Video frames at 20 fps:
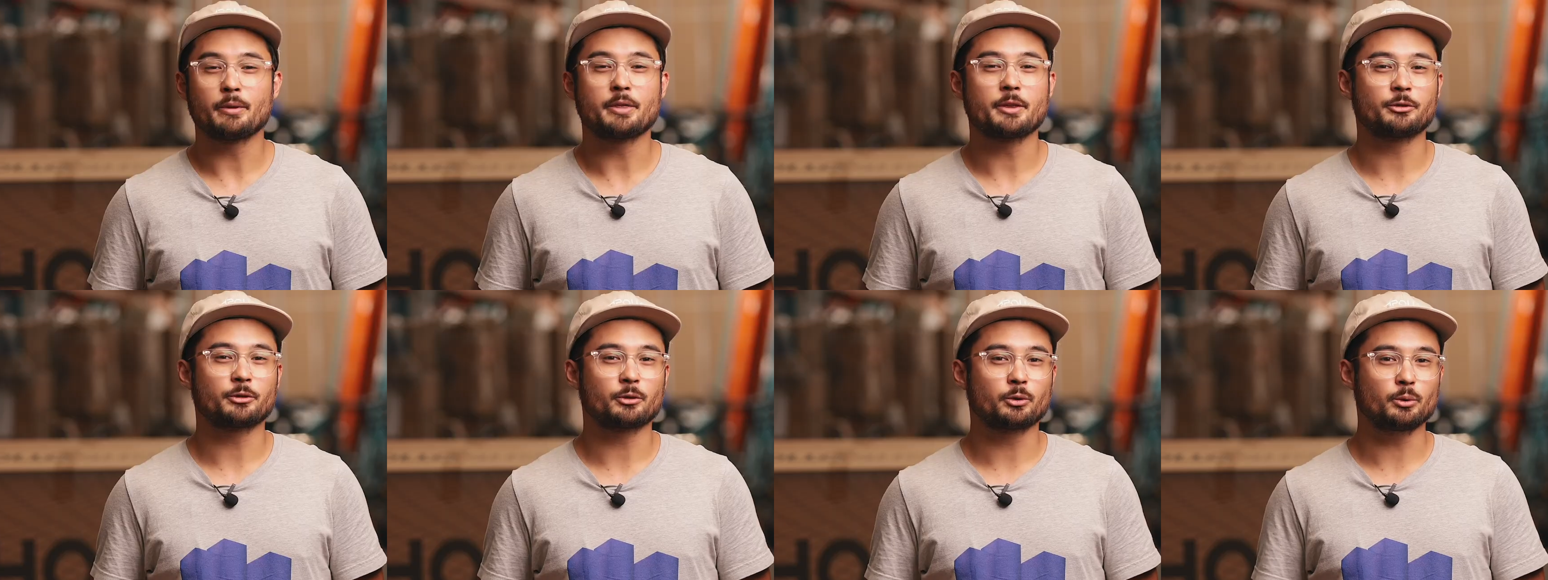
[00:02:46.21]
with
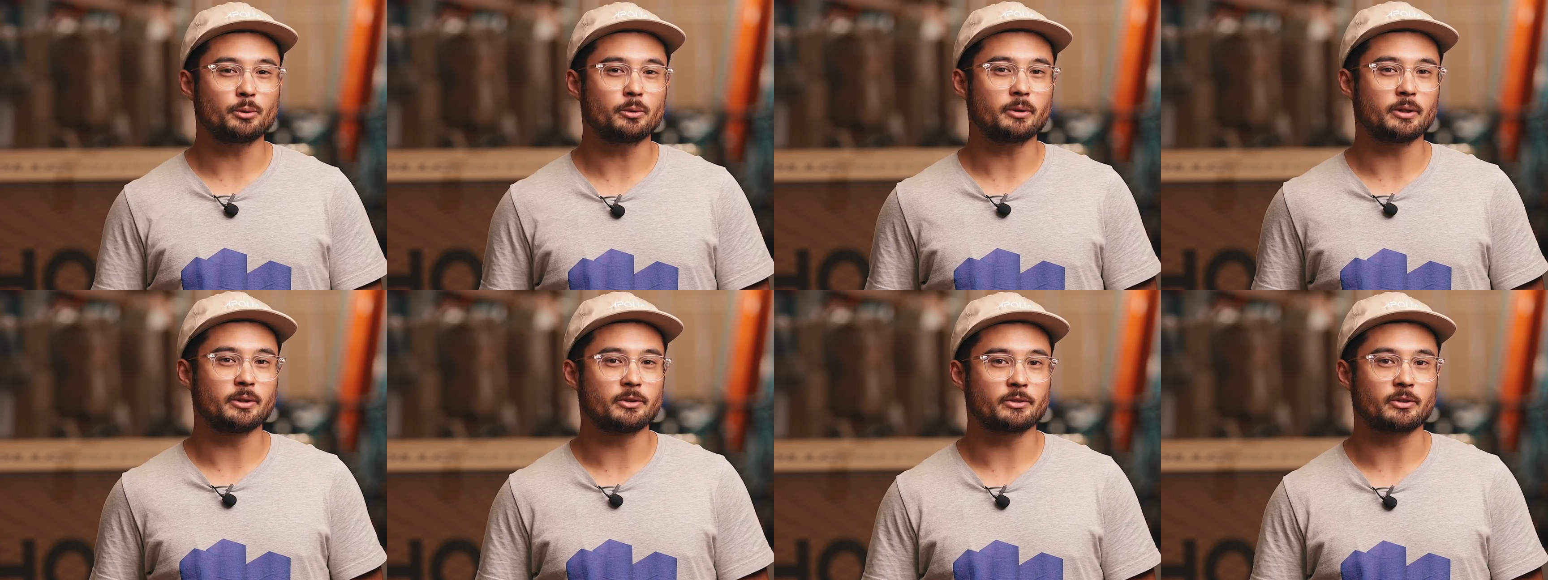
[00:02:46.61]
a
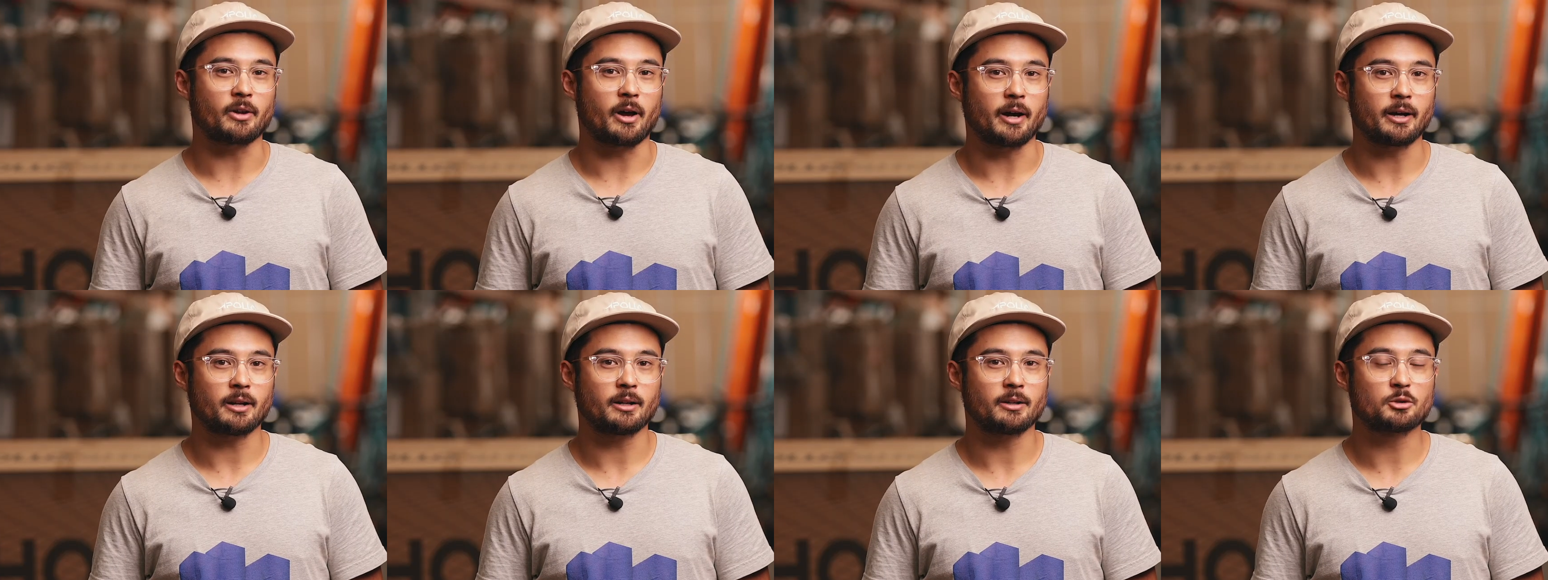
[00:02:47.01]
scooter
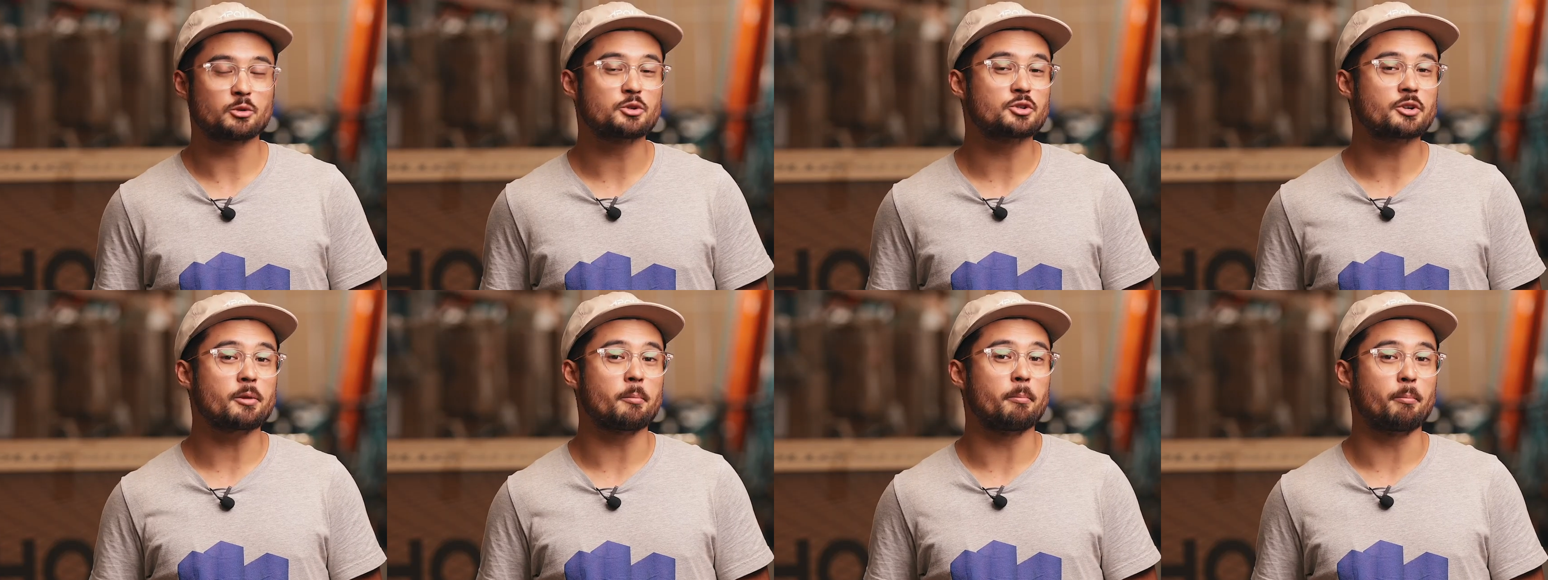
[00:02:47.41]
inside to
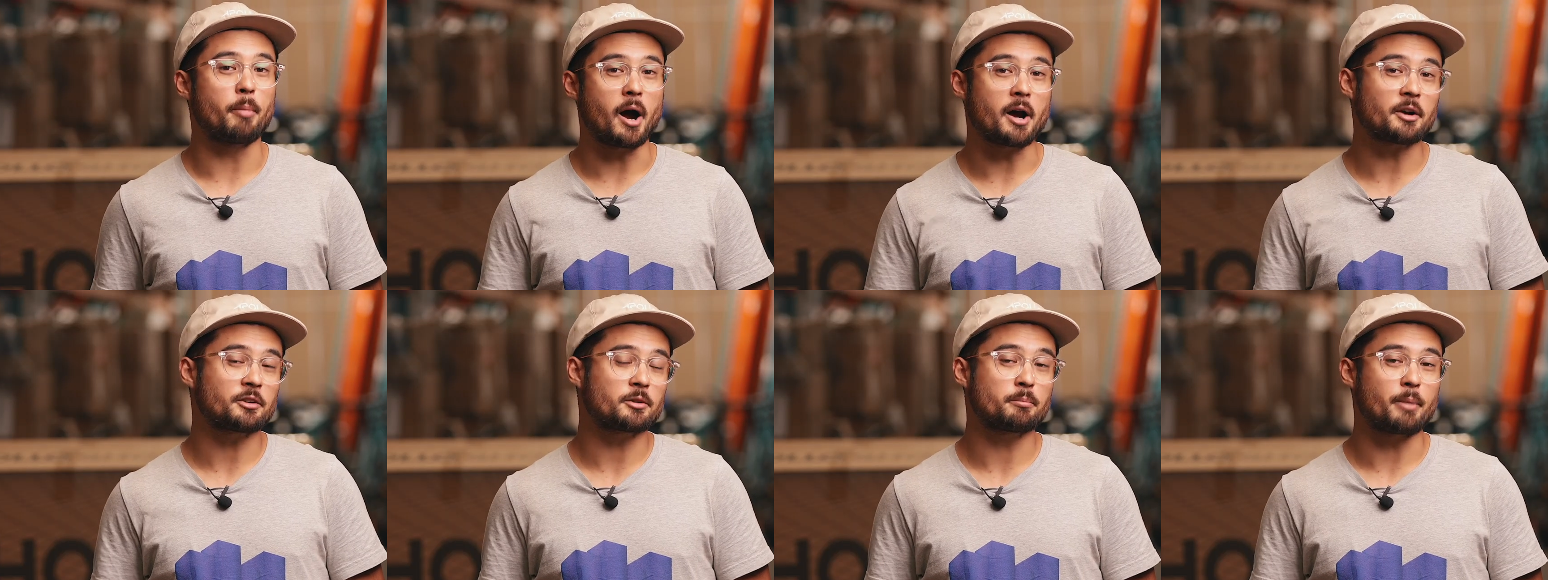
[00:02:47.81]
ensure the
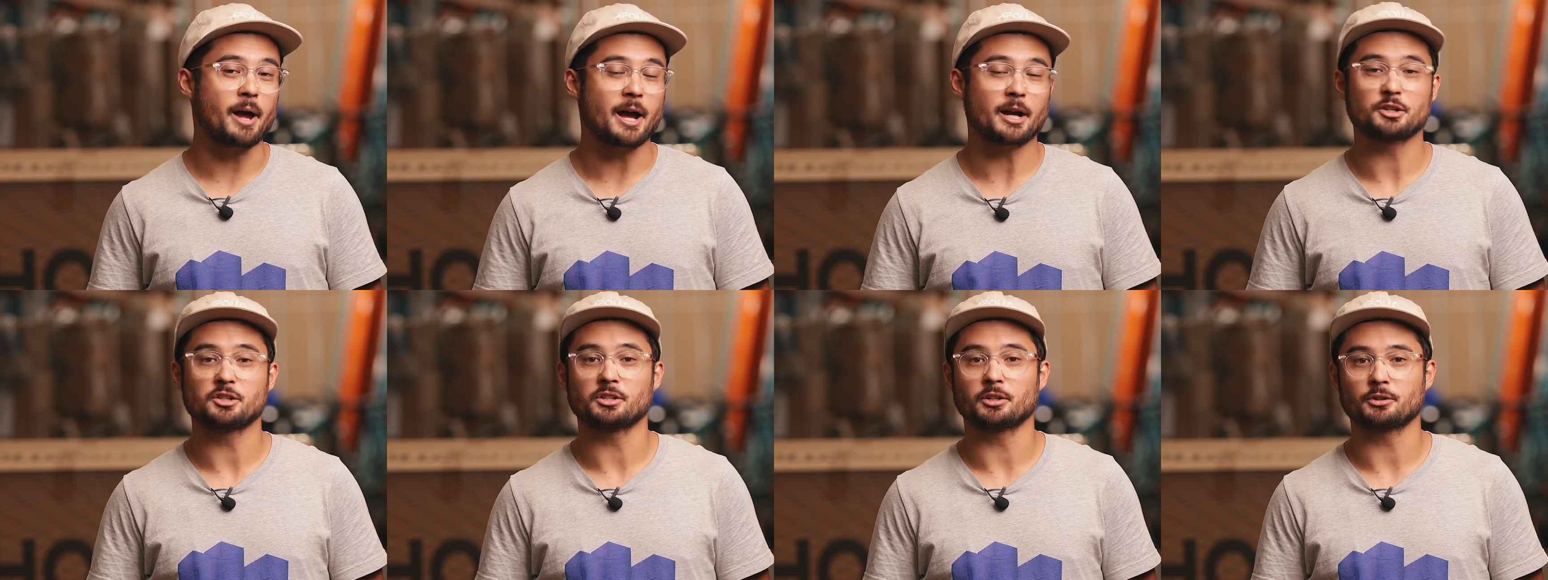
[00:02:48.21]
box and
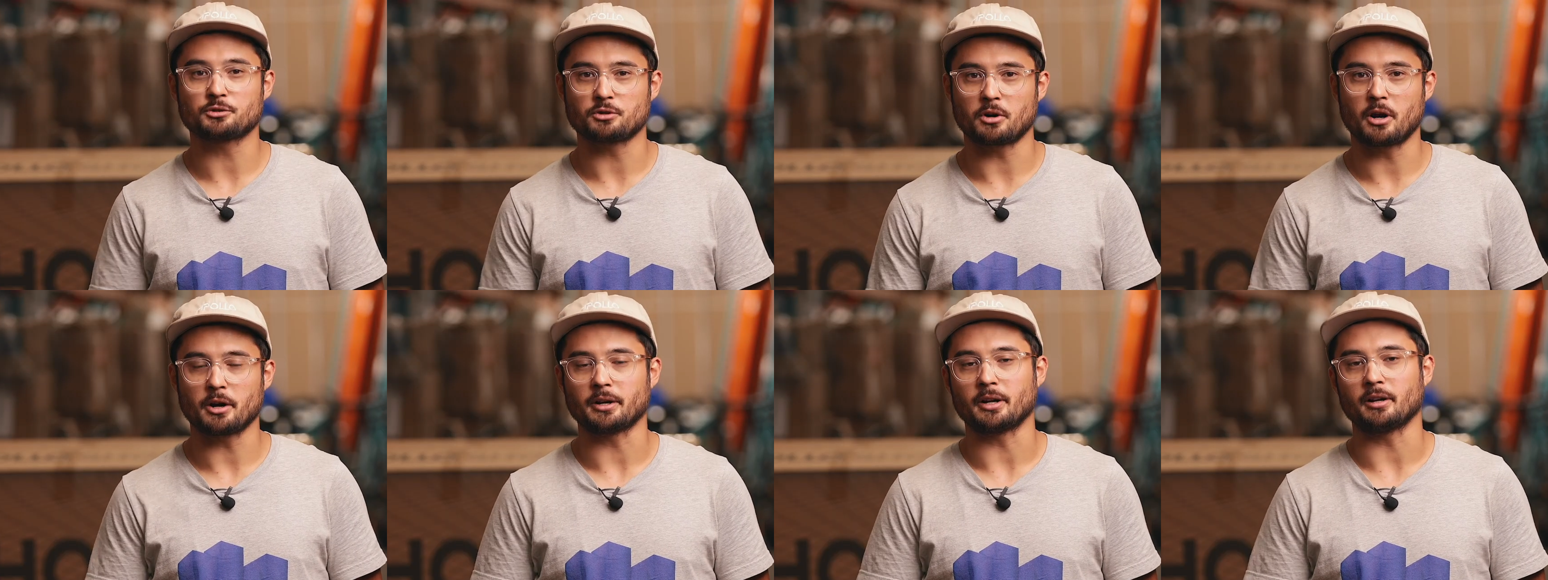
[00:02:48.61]
packaging are
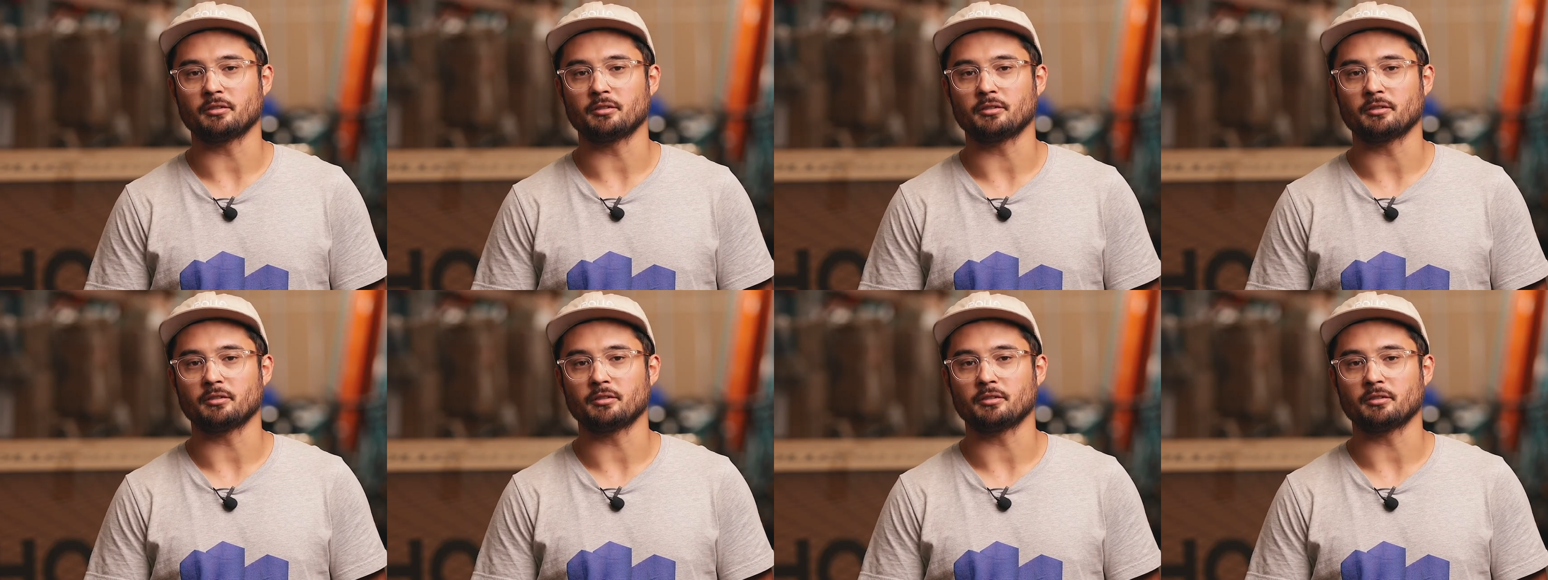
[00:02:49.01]
strong